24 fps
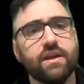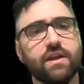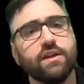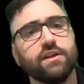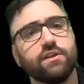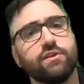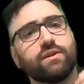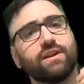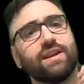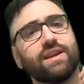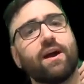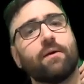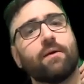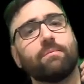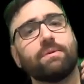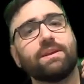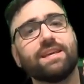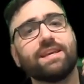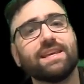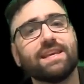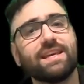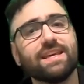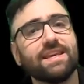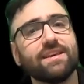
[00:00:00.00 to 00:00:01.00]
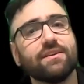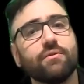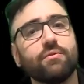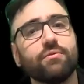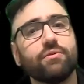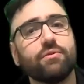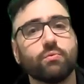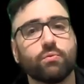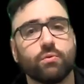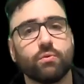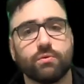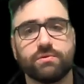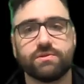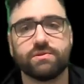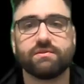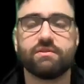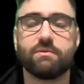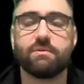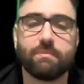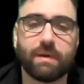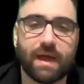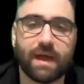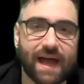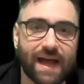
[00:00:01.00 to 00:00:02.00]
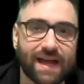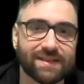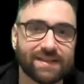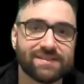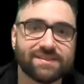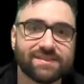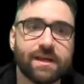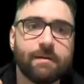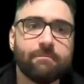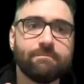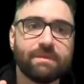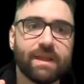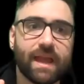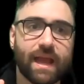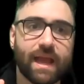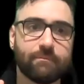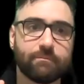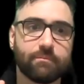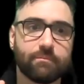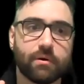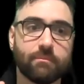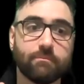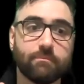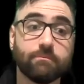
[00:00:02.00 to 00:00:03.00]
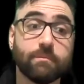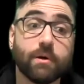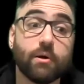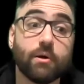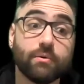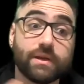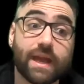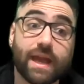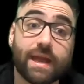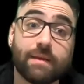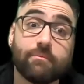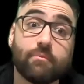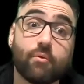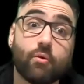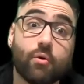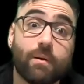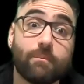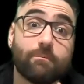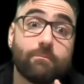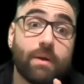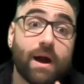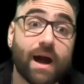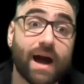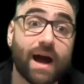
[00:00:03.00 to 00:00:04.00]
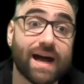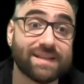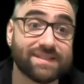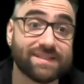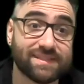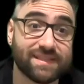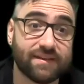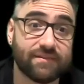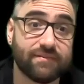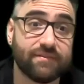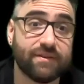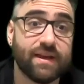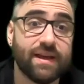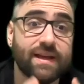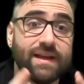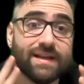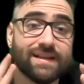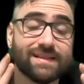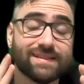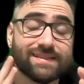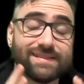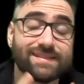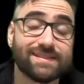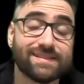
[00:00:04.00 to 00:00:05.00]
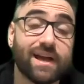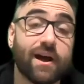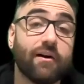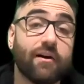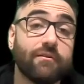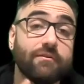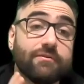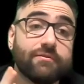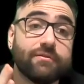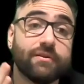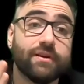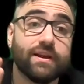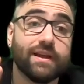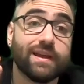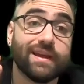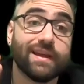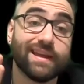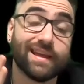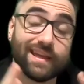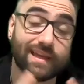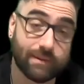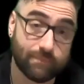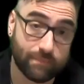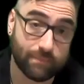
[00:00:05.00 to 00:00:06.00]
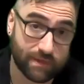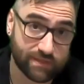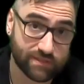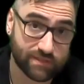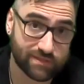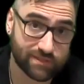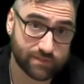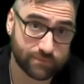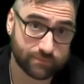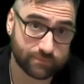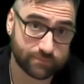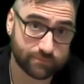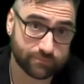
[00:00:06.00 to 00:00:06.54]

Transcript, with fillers: you can help heal the wounds of the past and promote a more positive self image.